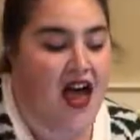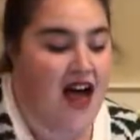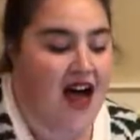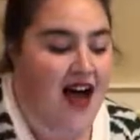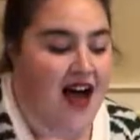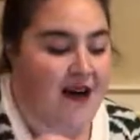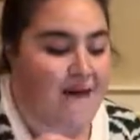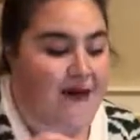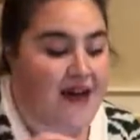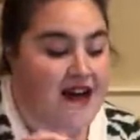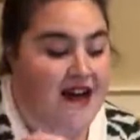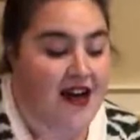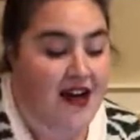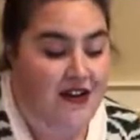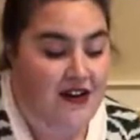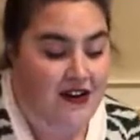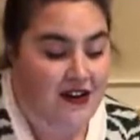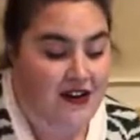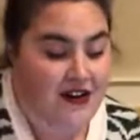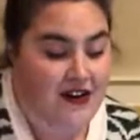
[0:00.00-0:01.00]

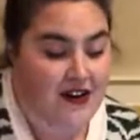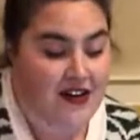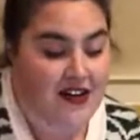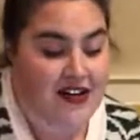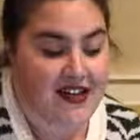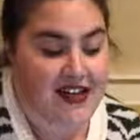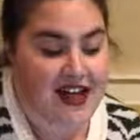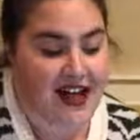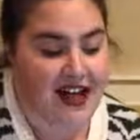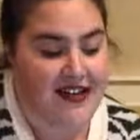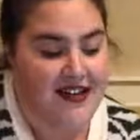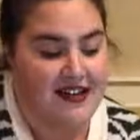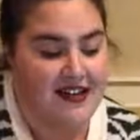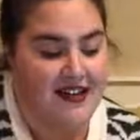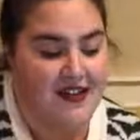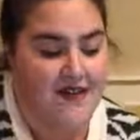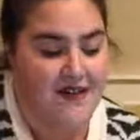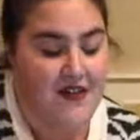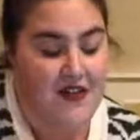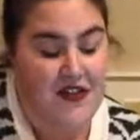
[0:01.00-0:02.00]
Another kind
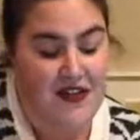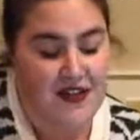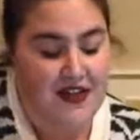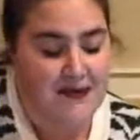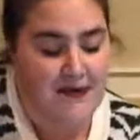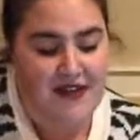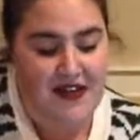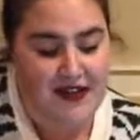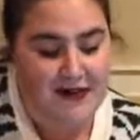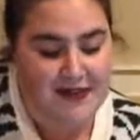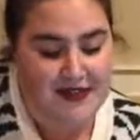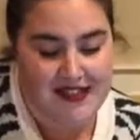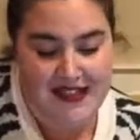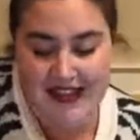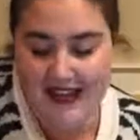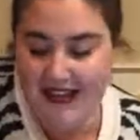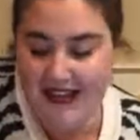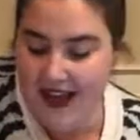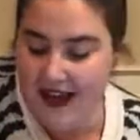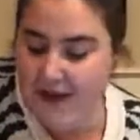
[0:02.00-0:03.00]
of theme that I'm
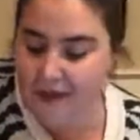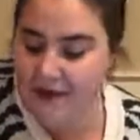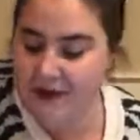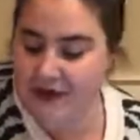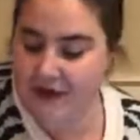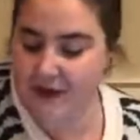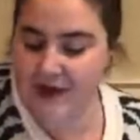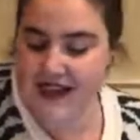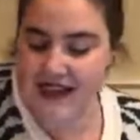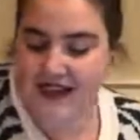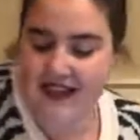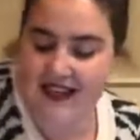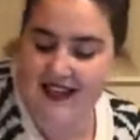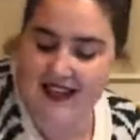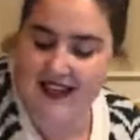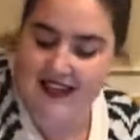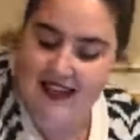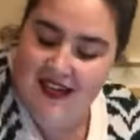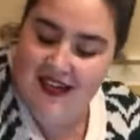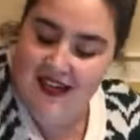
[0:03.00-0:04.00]
seeing like between
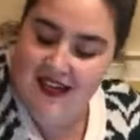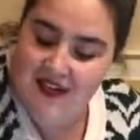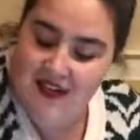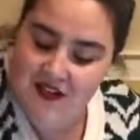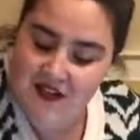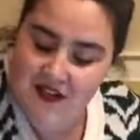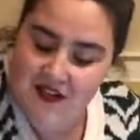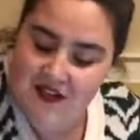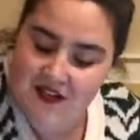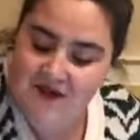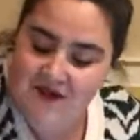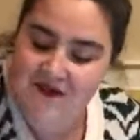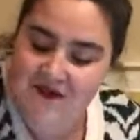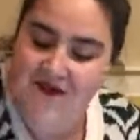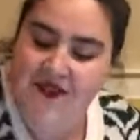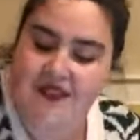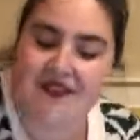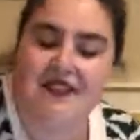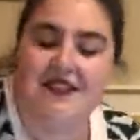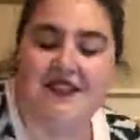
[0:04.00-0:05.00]

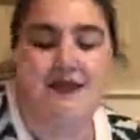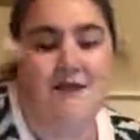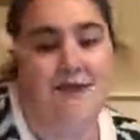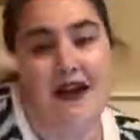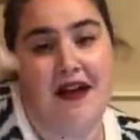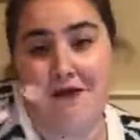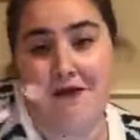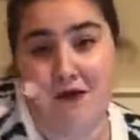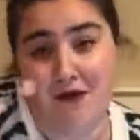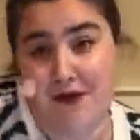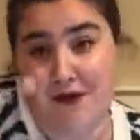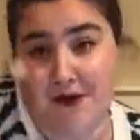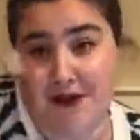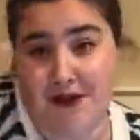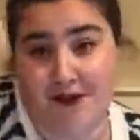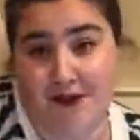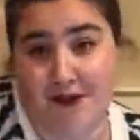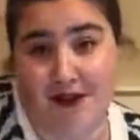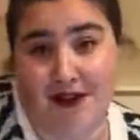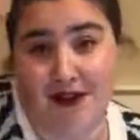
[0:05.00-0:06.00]
this is my rose quartz
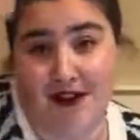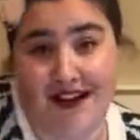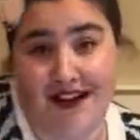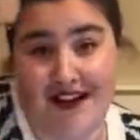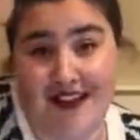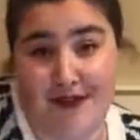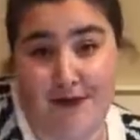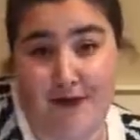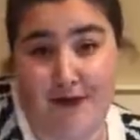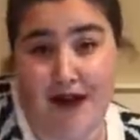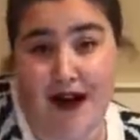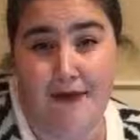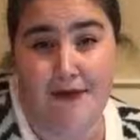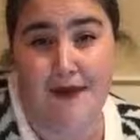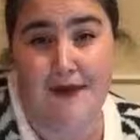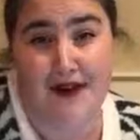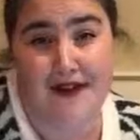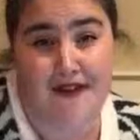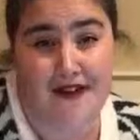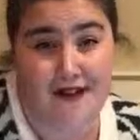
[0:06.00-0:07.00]
roller. It's probably
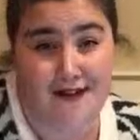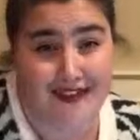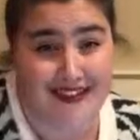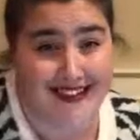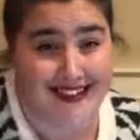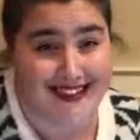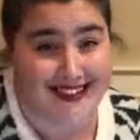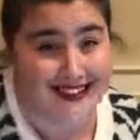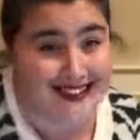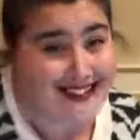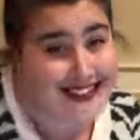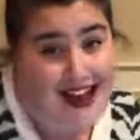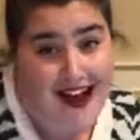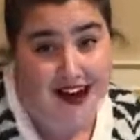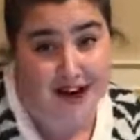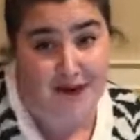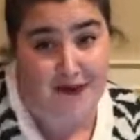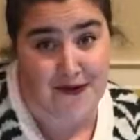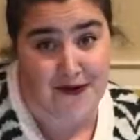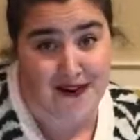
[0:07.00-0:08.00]
my favorite thing in the entire
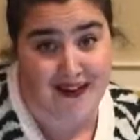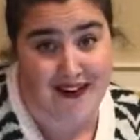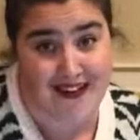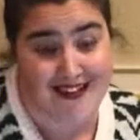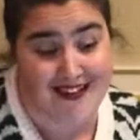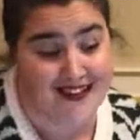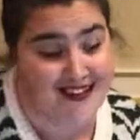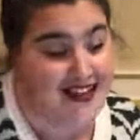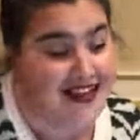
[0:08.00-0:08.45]
world.